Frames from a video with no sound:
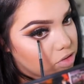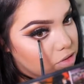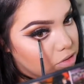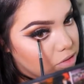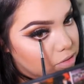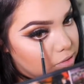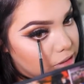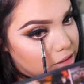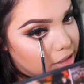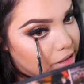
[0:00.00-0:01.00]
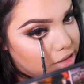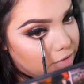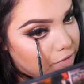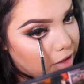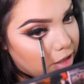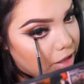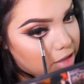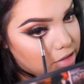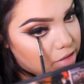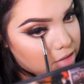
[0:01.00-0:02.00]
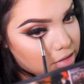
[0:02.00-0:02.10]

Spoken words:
just to intensify that.